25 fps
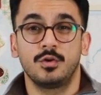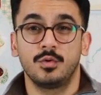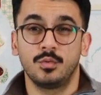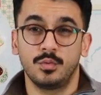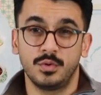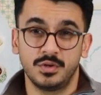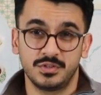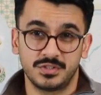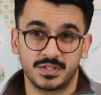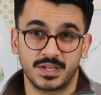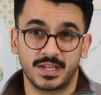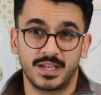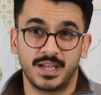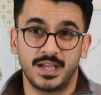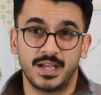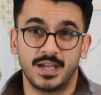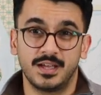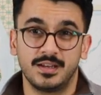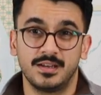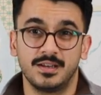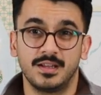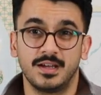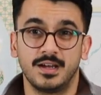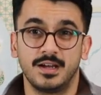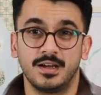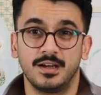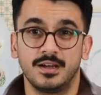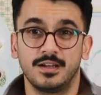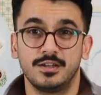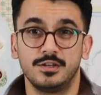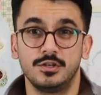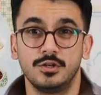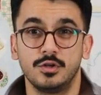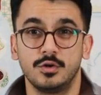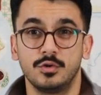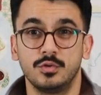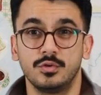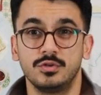who is again a
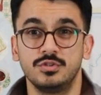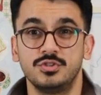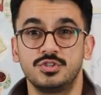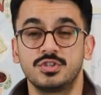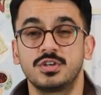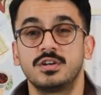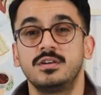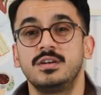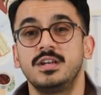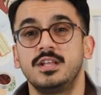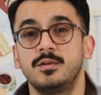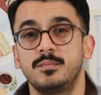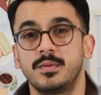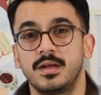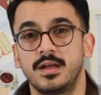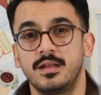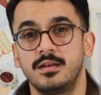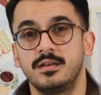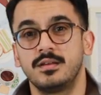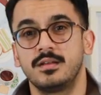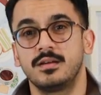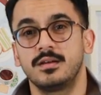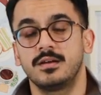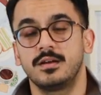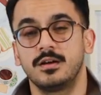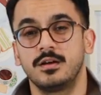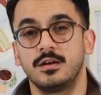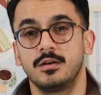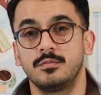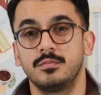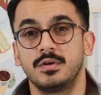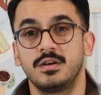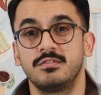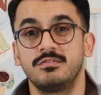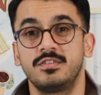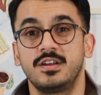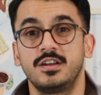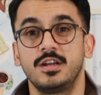known journeyman,
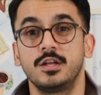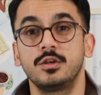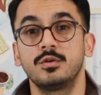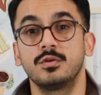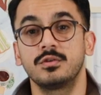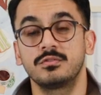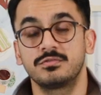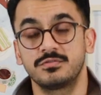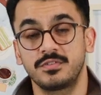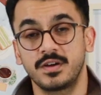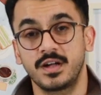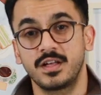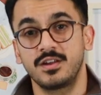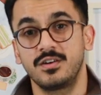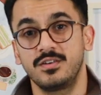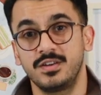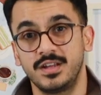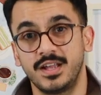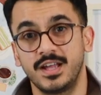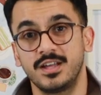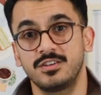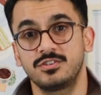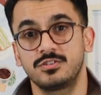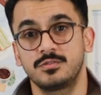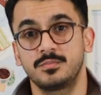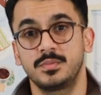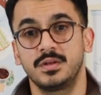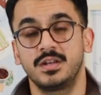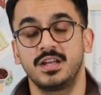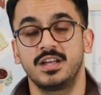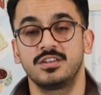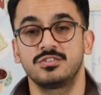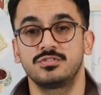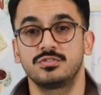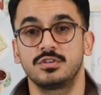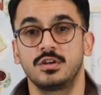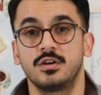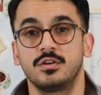um, a very good fighter, yes, but
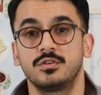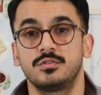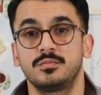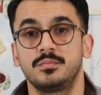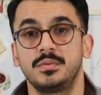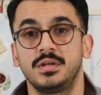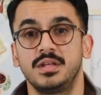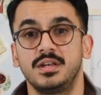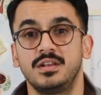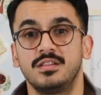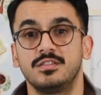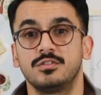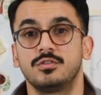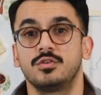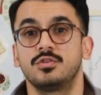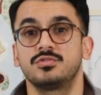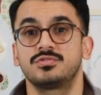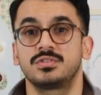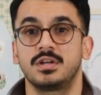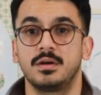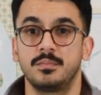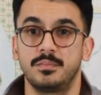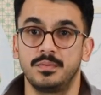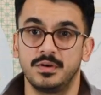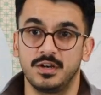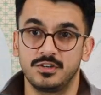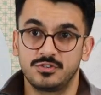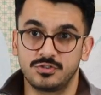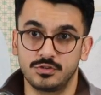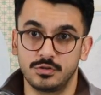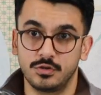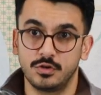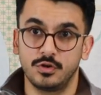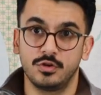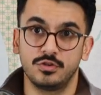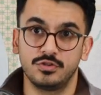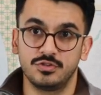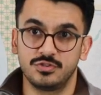has not been in those upper
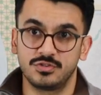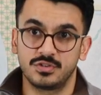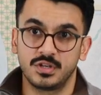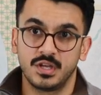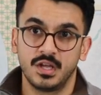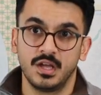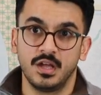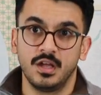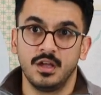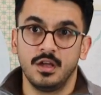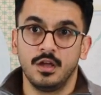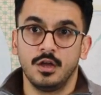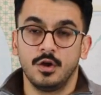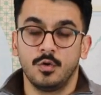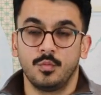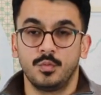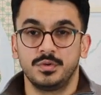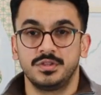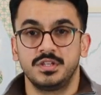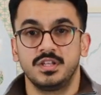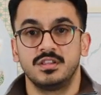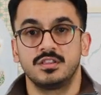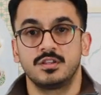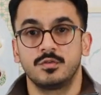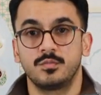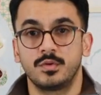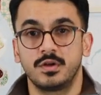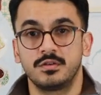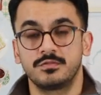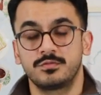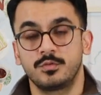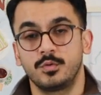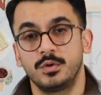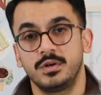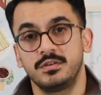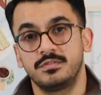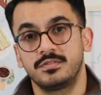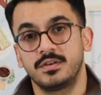echelons within the one
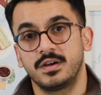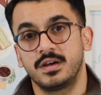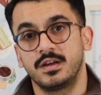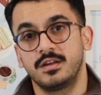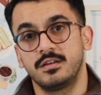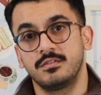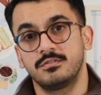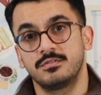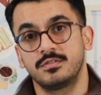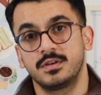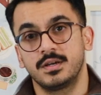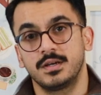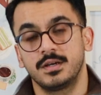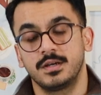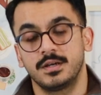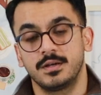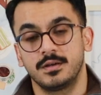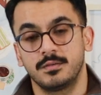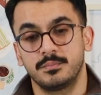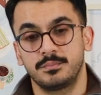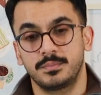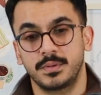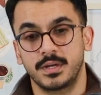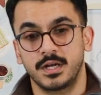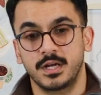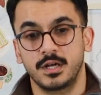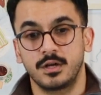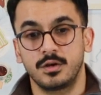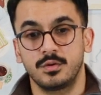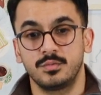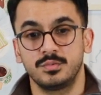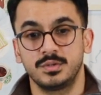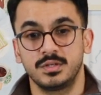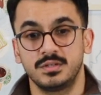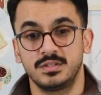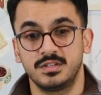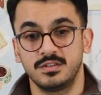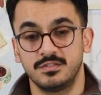forty-five uh,
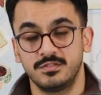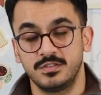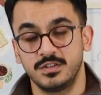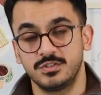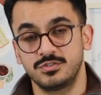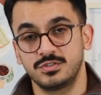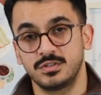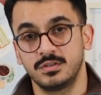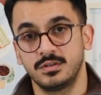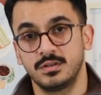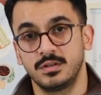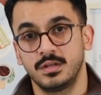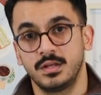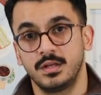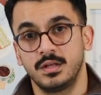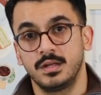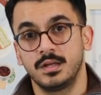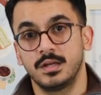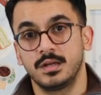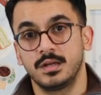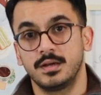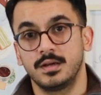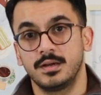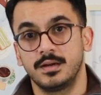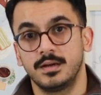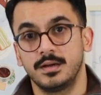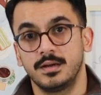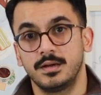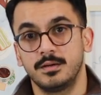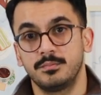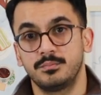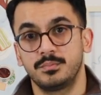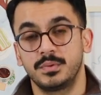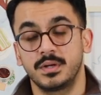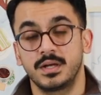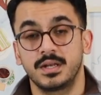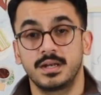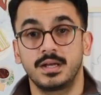pound division. Uh,
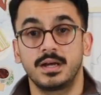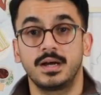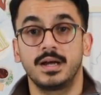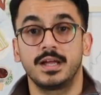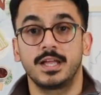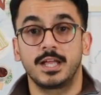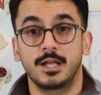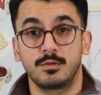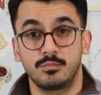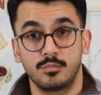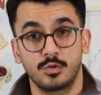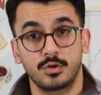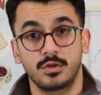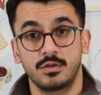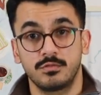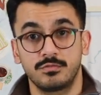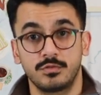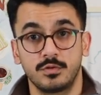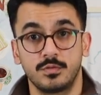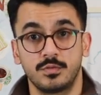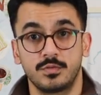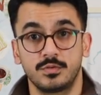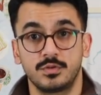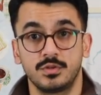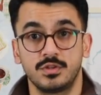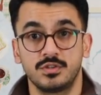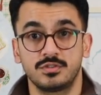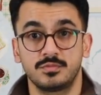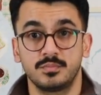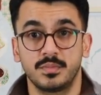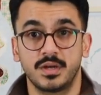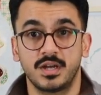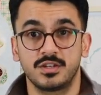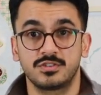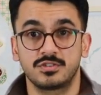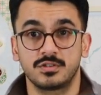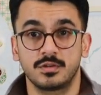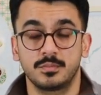but I am looking forward to this
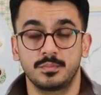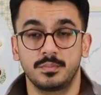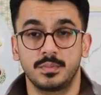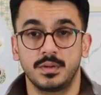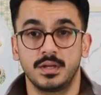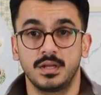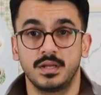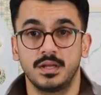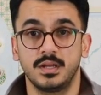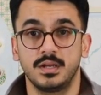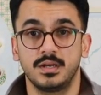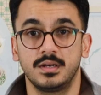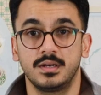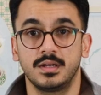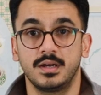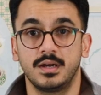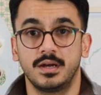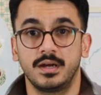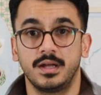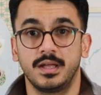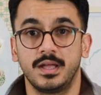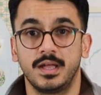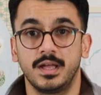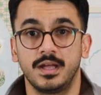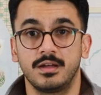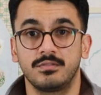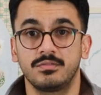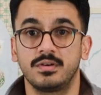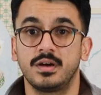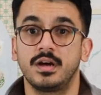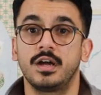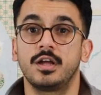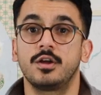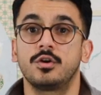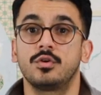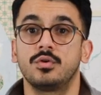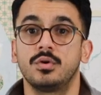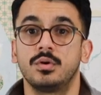matchup, and I have
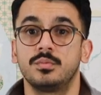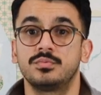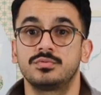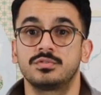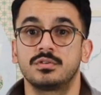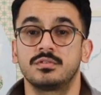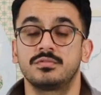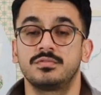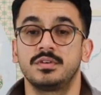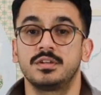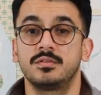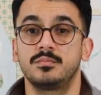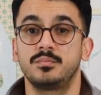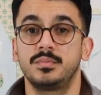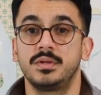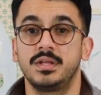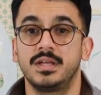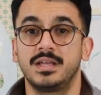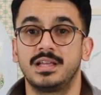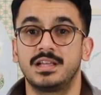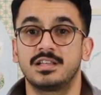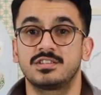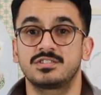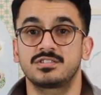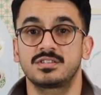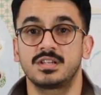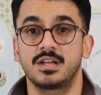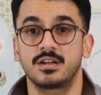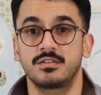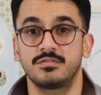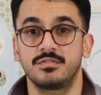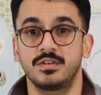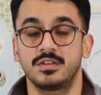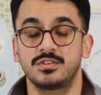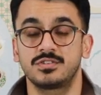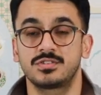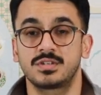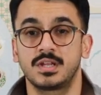high hopes of it being a
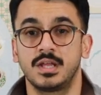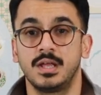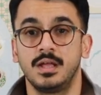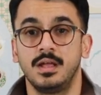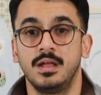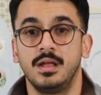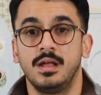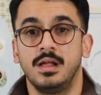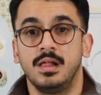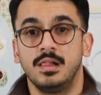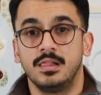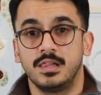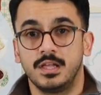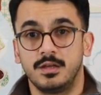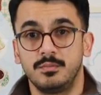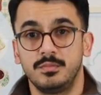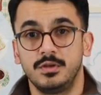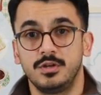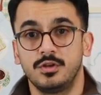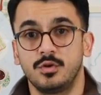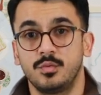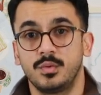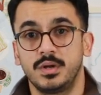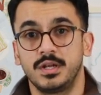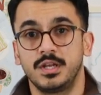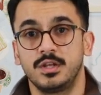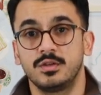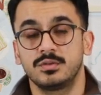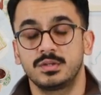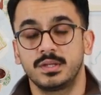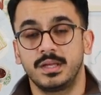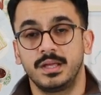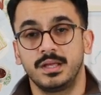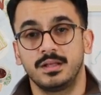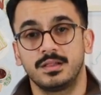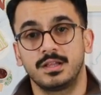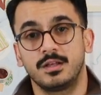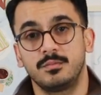slugfest. Let me know what you
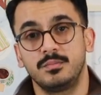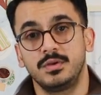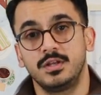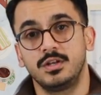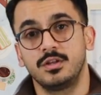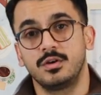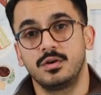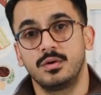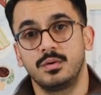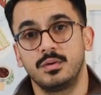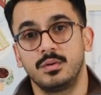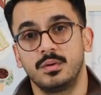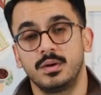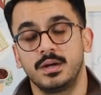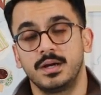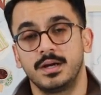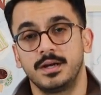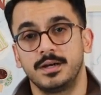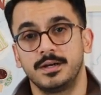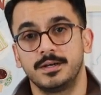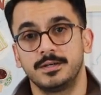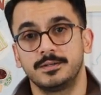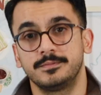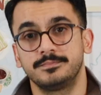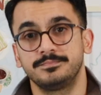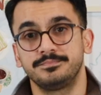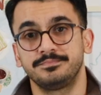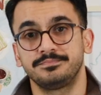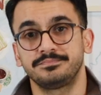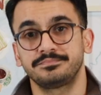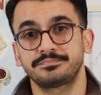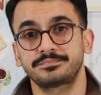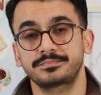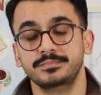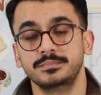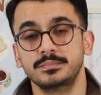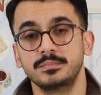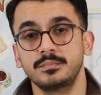think. Let me know um,
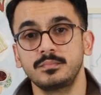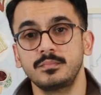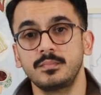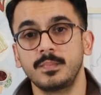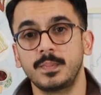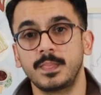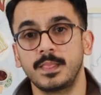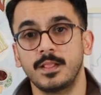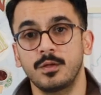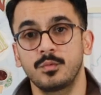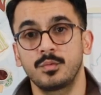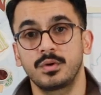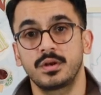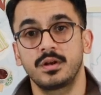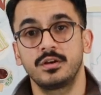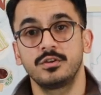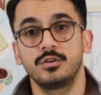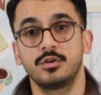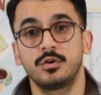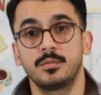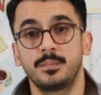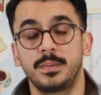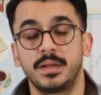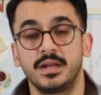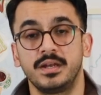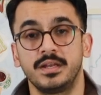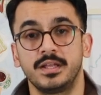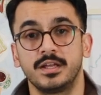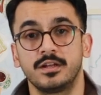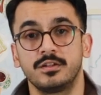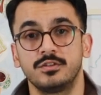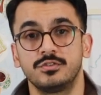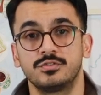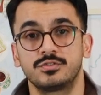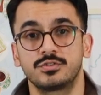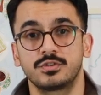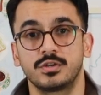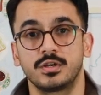what are your
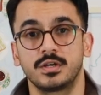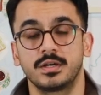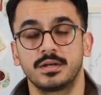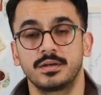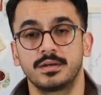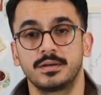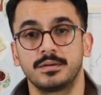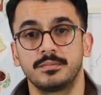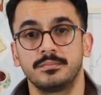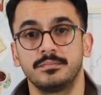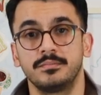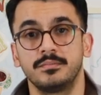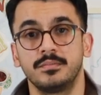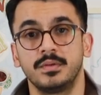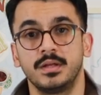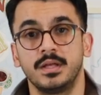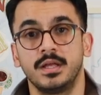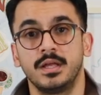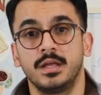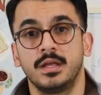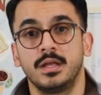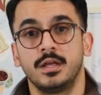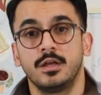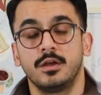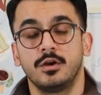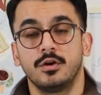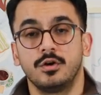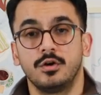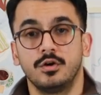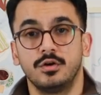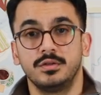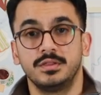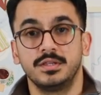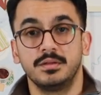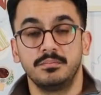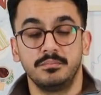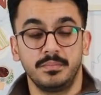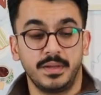opinions um,
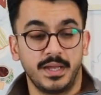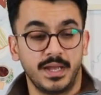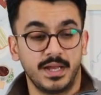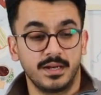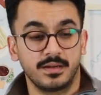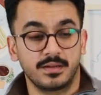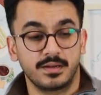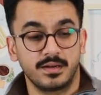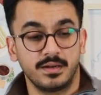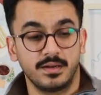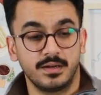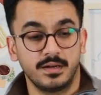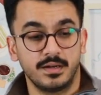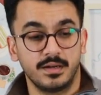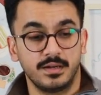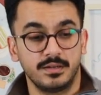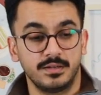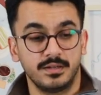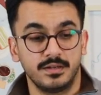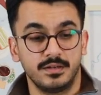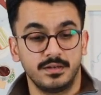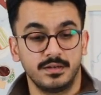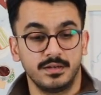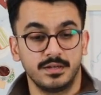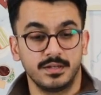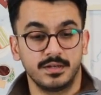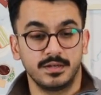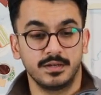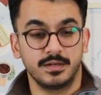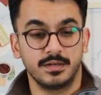on the main card, and